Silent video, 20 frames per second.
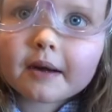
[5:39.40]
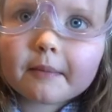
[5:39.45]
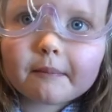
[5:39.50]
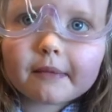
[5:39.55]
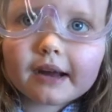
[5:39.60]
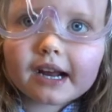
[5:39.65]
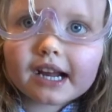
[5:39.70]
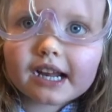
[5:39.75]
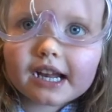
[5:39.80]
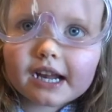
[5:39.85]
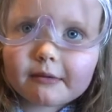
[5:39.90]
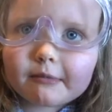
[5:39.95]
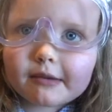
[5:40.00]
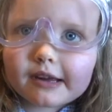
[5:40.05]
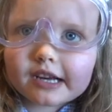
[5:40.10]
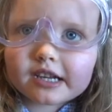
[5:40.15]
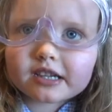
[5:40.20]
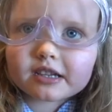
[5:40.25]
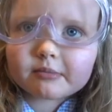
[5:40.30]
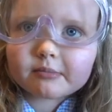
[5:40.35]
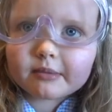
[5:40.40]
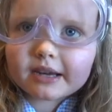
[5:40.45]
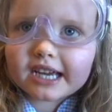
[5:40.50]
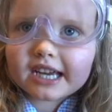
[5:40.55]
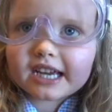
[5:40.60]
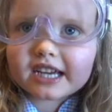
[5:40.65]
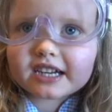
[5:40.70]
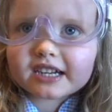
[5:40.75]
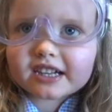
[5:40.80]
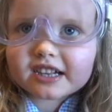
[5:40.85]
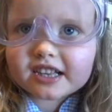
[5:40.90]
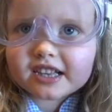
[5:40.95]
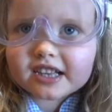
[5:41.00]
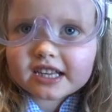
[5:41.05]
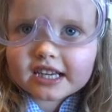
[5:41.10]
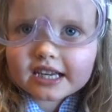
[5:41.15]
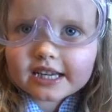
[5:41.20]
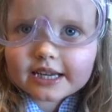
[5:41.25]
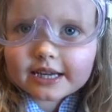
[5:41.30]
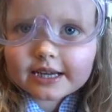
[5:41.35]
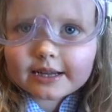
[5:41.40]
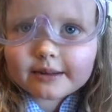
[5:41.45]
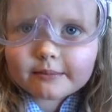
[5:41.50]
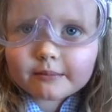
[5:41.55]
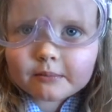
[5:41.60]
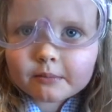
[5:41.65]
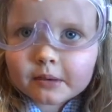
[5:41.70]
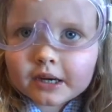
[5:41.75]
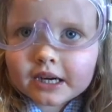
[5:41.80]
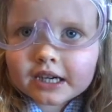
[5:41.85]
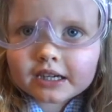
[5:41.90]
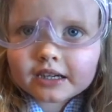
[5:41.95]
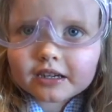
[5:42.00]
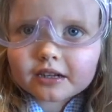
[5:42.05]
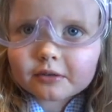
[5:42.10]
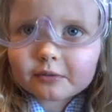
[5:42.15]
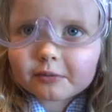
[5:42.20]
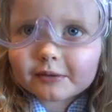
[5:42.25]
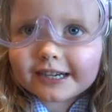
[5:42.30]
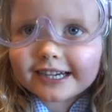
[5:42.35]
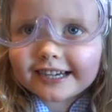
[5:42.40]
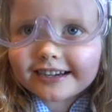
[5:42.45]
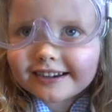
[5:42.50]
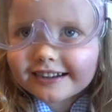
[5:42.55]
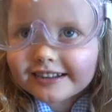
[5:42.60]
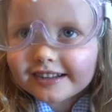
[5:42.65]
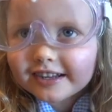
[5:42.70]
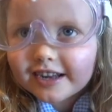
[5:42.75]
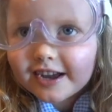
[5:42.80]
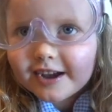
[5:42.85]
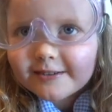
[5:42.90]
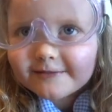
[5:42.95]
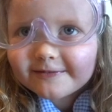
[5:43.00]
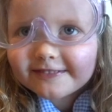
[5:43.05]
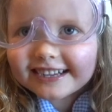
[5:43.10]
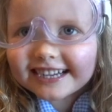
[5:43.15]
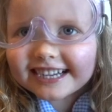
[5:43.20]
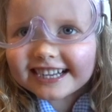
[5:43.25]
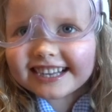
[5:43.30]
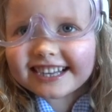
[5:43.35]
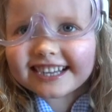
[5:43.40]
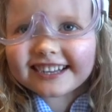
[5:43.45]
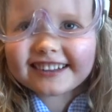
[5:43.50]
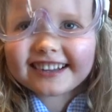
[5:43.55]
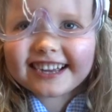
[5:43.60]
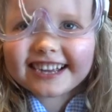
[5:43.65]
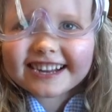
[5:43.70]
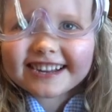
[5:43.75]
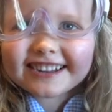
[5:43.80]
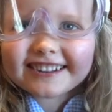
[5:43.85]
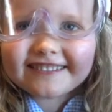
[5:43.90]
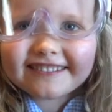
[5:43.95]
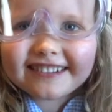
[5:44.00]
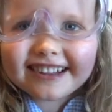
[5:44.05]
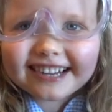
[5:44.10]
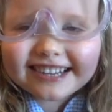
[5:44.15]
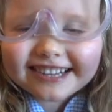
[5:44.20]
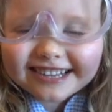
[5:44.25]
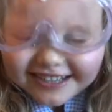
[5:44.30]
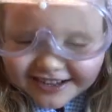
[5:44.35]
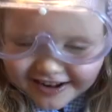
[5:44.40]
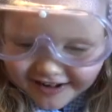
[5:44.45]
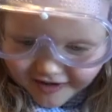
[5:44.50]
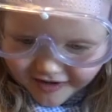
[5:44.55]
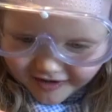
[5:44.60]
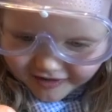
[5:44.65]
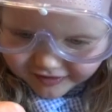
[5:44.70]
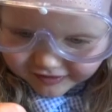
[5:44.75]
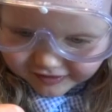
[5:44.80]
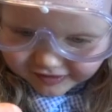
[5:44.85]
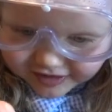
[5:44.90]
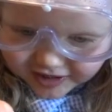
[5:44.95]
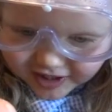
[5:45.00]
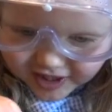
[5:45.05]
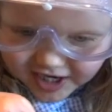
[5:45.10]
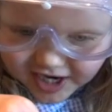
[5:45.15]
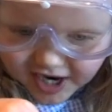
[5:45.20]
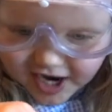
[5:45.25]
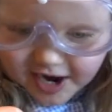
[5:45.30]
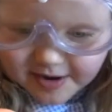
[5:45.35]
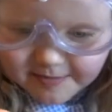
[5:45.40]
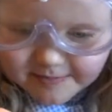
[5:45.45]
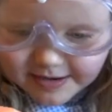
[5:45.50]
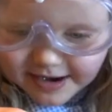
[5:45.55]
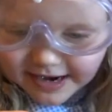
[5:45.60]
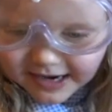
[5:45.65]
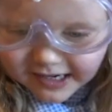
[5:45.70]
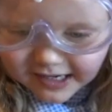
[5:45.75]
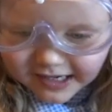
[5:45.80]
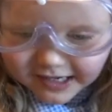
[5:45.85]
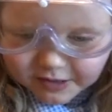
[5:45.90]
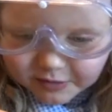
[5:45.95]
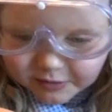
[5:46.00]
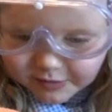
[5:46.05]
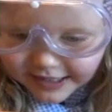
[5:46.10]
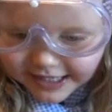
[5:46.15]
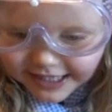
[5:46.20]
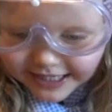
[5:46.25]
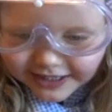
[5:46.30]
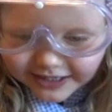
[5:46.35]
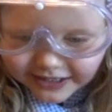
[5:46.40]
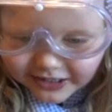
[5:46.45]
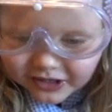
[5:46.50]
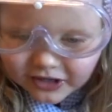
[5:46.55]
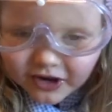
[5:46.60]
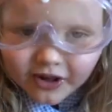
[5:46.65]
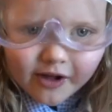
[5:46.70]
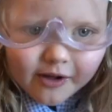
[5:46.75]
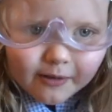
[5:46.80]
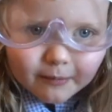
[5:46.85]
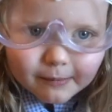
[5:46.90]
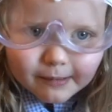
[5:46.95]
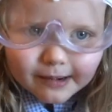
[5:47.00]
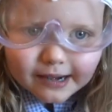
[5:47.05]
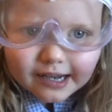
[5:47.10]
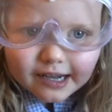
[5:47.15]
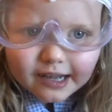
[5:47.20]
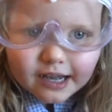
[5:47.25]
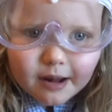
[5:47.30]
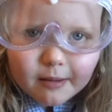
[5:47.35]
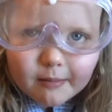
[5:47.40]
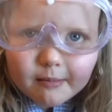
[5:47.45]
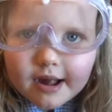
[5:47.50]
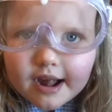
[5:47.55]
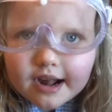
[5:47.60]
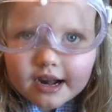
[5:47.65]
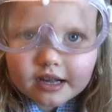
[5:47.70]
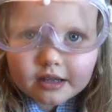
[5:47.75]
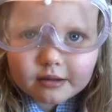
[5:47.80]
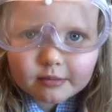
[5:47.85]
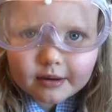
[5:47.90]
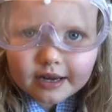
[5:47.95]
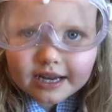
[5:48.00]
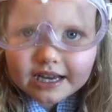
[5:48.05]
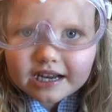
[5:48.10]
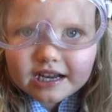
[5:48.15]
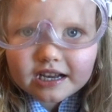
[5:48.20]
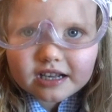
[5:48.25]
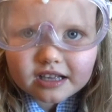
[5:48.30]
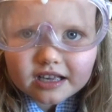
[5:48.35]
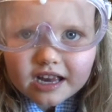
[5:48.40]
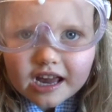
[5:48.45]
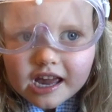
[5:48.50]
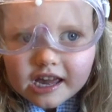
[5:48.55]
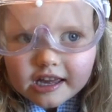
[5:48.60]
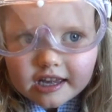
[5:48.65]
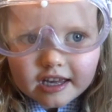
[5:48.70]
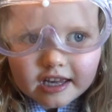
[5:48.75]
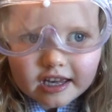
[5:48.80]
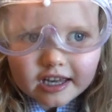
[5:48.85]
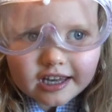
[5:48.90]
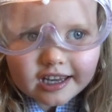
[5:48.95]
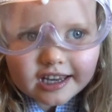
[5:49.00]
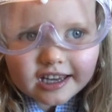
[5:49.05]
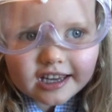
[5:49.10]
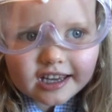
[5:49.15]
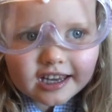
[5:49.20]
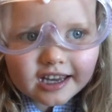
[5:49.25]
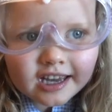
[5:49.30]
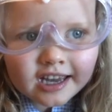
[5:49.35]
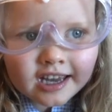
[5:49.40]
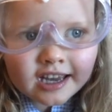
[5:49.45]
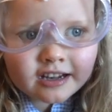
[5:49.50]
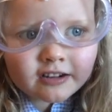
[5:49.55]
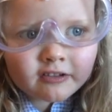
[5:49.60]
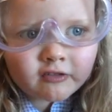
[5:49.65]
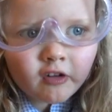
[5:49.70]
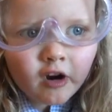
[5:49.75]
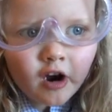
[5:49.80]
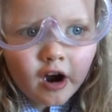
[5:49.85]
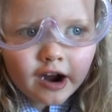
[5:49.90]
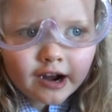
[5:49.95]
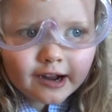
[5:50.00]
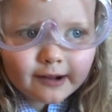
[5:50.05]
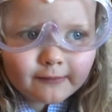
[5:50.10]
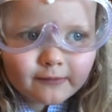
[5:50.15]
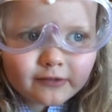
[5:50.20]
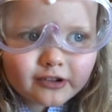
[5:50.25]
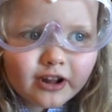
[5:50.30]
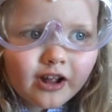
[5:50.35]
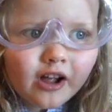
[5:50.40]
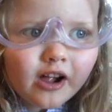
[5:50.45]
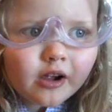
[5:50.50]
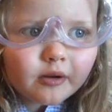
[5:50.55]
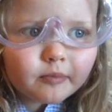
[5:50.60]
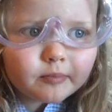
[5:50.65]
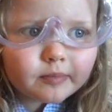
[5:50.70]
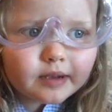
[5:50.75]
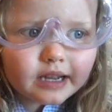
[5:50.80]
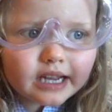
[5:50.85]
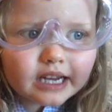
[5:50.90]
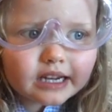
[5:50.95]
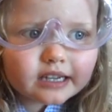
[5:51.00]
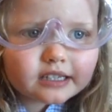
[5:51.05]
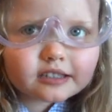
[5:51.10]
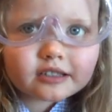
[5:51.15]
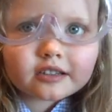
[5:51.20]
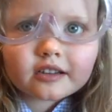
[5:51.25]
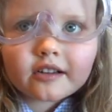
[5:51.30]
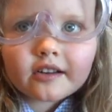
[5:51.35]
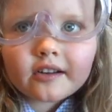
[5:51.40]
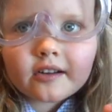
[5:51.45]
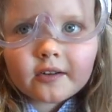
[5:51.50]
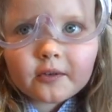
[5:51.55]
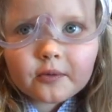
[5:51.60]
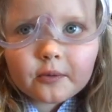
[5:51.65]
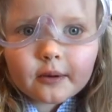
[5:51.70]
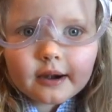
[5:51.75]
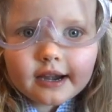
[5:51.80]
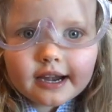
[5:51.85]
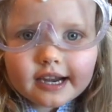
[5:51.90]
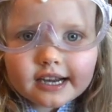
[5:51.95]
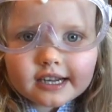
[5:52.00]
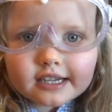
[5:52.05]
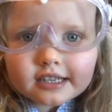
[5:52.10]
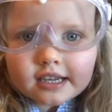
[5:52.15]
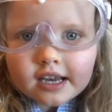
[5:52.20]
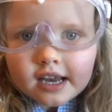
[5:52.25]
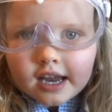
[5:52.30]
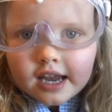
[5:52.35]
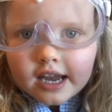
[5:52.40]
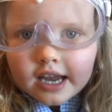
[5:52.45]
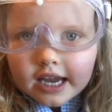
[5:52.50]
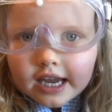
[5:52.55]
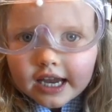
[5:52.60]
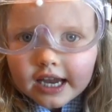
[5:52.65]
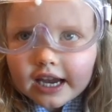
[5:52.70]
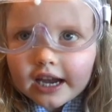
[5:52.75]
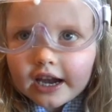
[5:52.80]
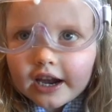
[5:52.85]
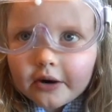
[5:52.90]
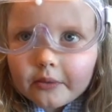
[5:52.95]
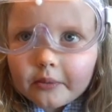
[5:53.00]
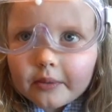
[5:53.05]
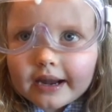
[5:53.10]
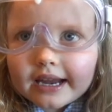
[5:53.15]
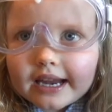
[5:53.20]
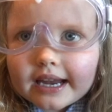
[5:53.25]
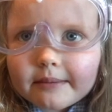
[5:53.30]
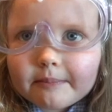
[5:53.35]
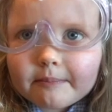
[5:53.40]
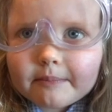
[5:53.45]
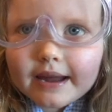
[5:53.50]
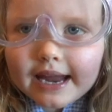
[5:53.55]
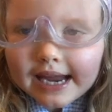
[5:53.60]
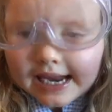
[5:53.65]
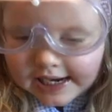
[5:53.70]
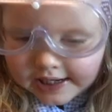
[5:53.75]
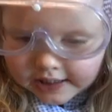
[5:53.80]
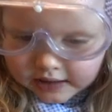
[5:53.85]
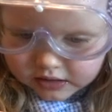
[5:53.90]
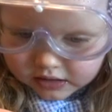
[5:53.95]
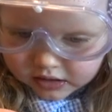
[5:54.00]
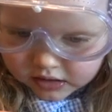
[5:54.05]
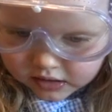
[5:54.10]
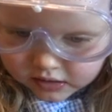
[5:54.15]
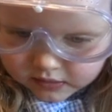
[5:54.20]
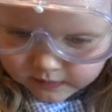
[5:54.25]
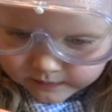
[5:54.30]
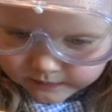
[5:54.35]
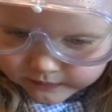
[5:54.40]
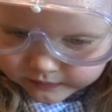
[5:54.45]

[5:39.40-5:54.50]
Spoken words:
Mixy mix mix in my Twix. Mixy mix mix. I'm in a Twix. Mixy mix mix. It rhymes. Mix Twix. Here we mix.